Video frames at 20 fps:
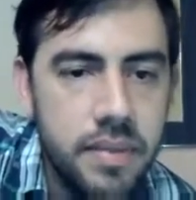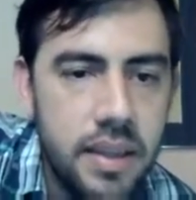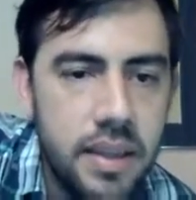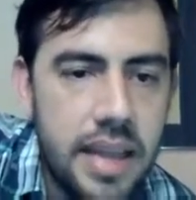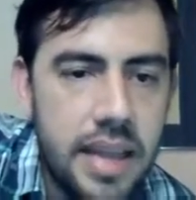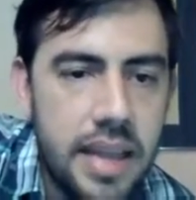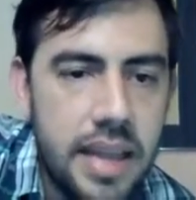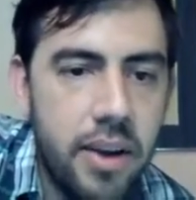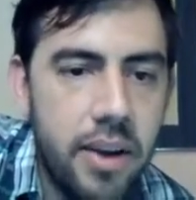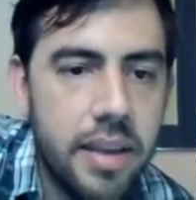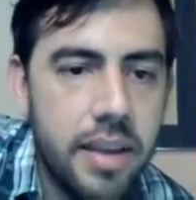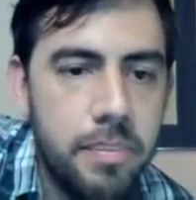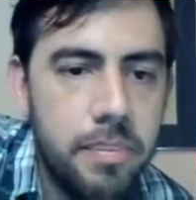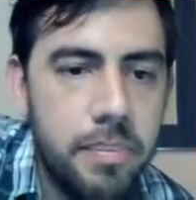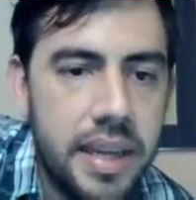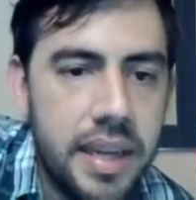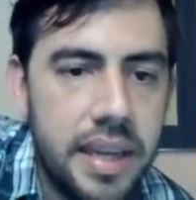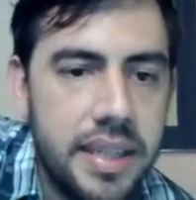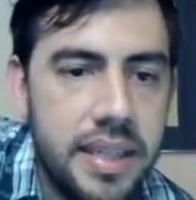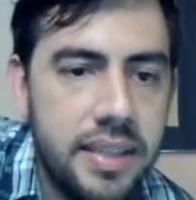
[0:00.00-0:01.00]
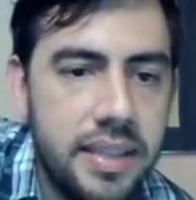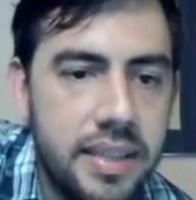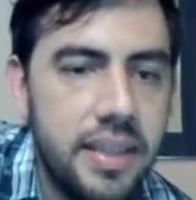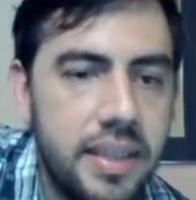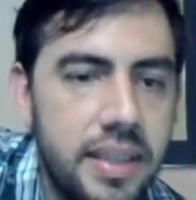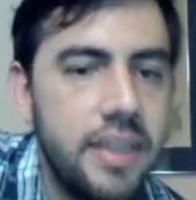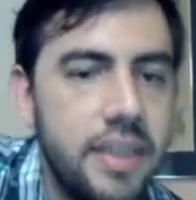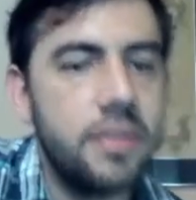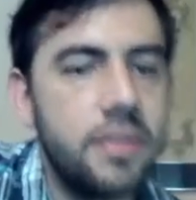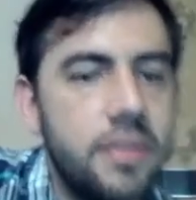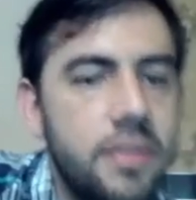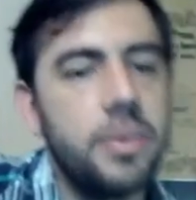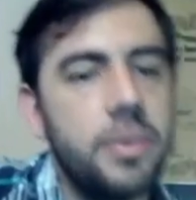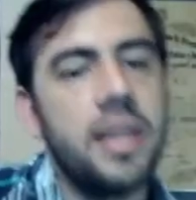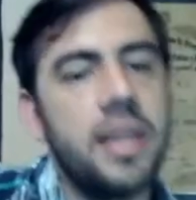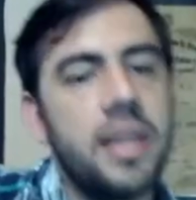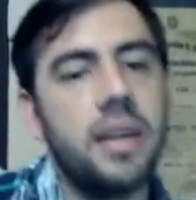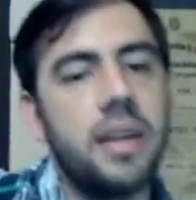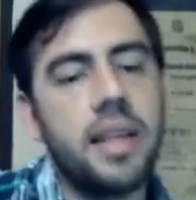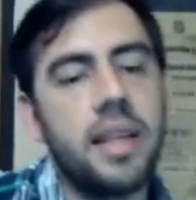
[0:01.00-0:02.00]
Now I can play g6, winning
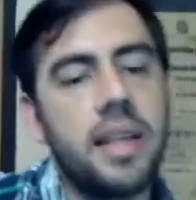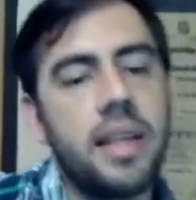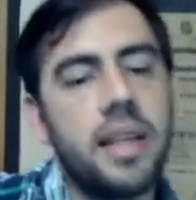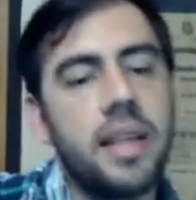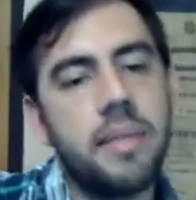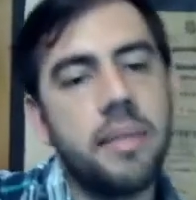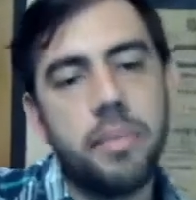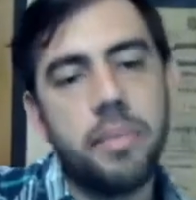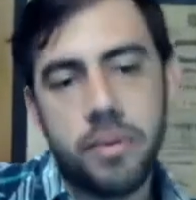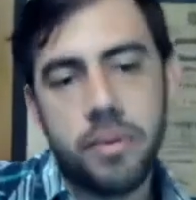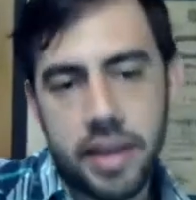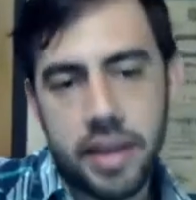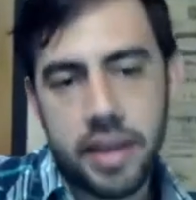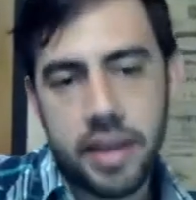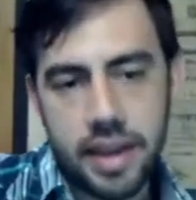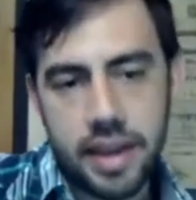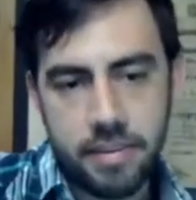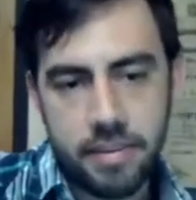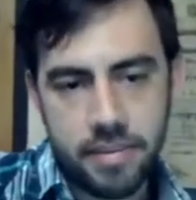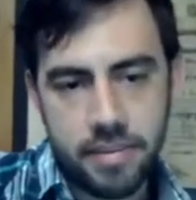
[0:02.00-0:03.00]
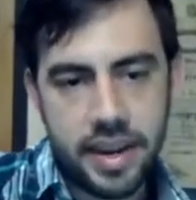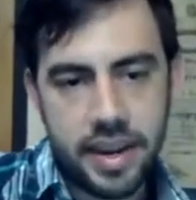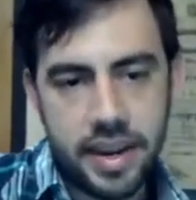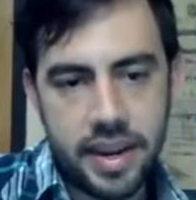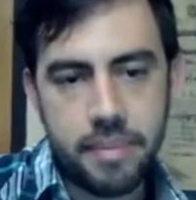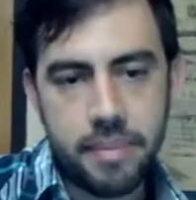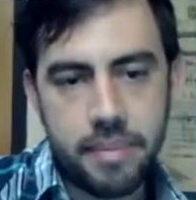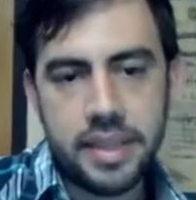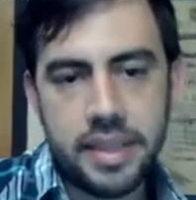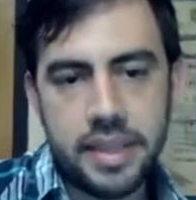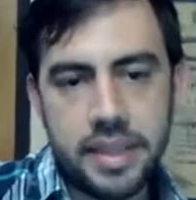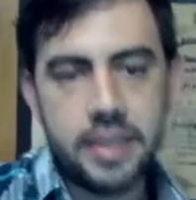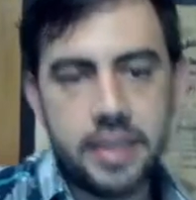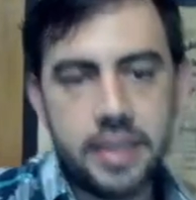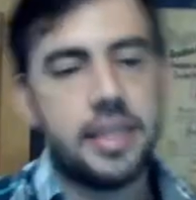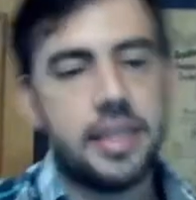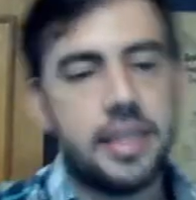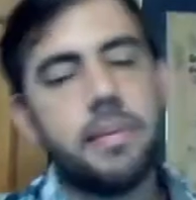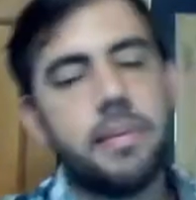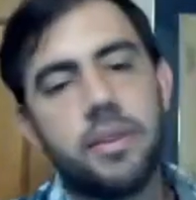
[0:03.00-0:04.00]
a tempo. Okay, I'm enabling
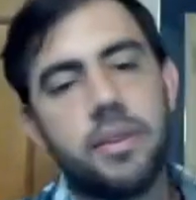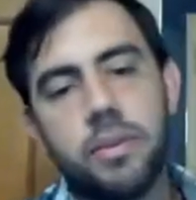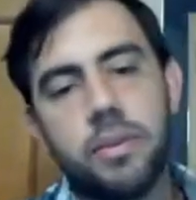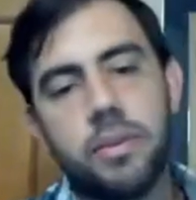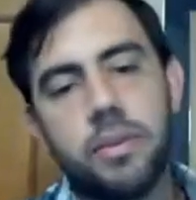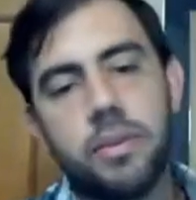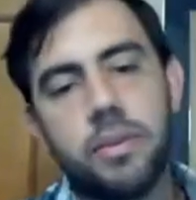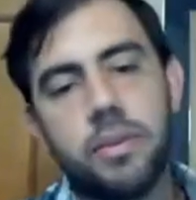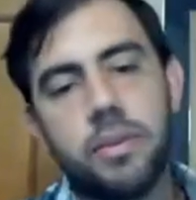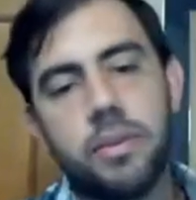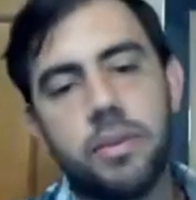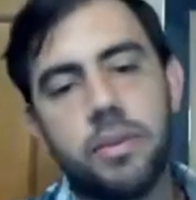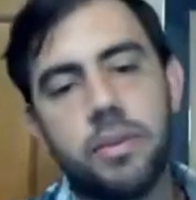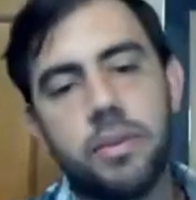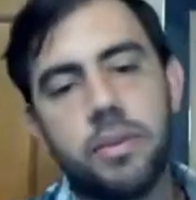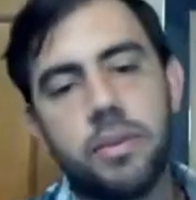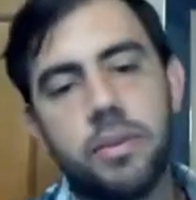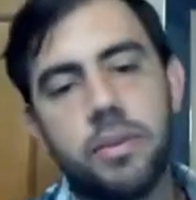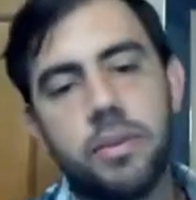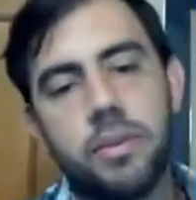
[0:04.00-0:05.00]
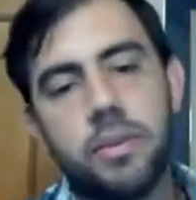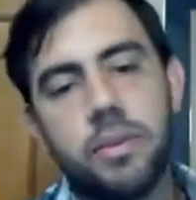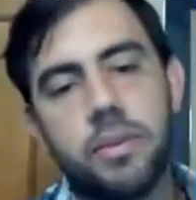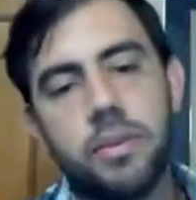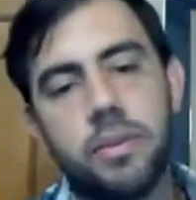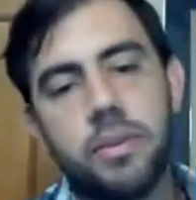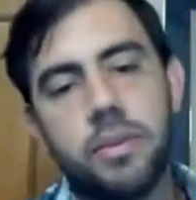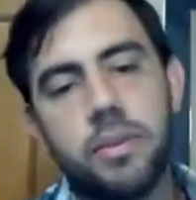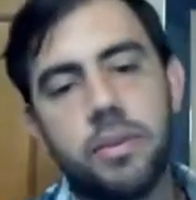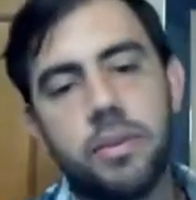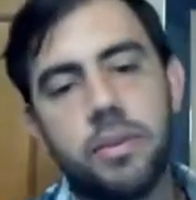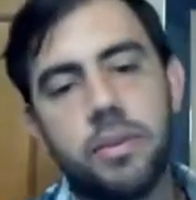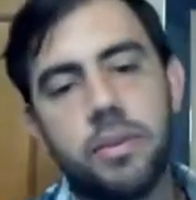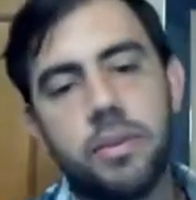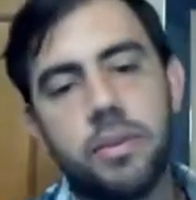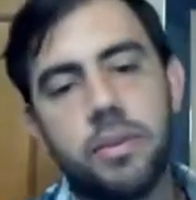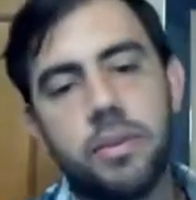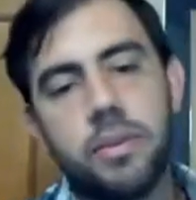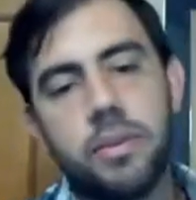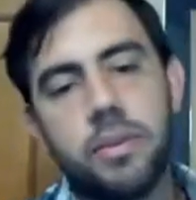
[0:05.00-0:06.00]
g7, so now I shouldn't be worried
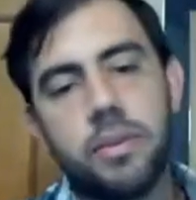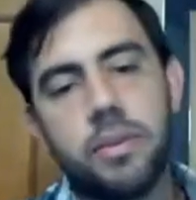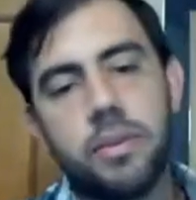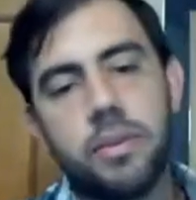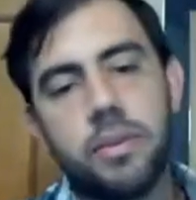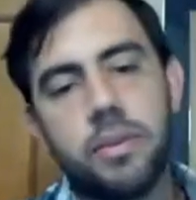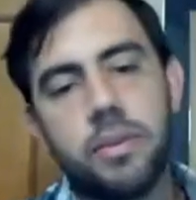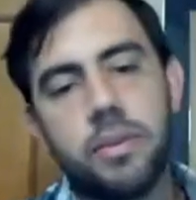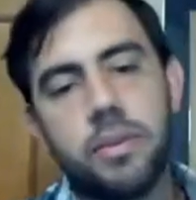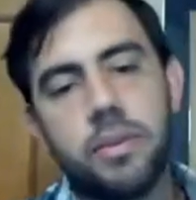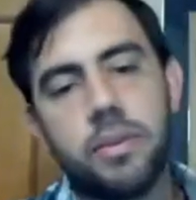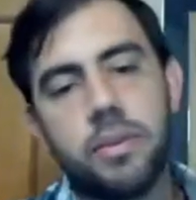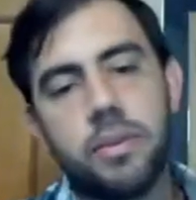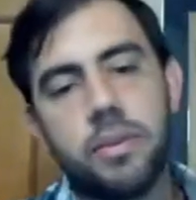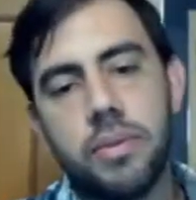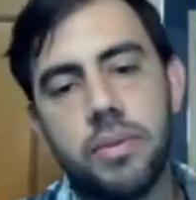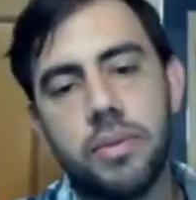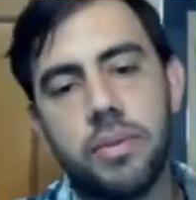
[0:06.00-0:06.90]
about background.